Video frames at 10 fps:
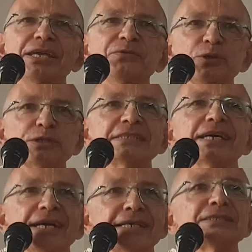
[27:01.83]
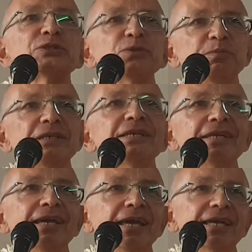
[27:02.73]
he wants us to
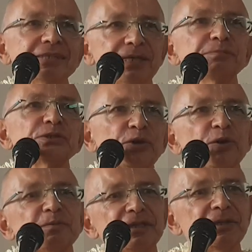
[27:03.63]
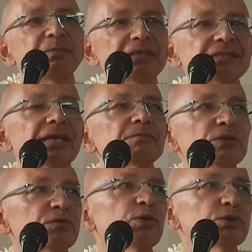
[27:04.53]
be as absorbed in the pastimes
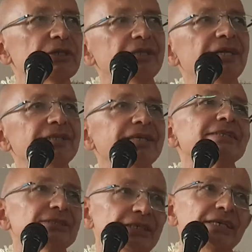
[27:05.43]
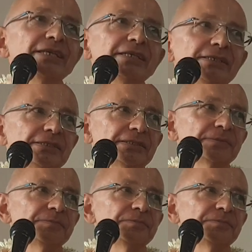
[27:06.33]
of Lord Chaitanya as he is.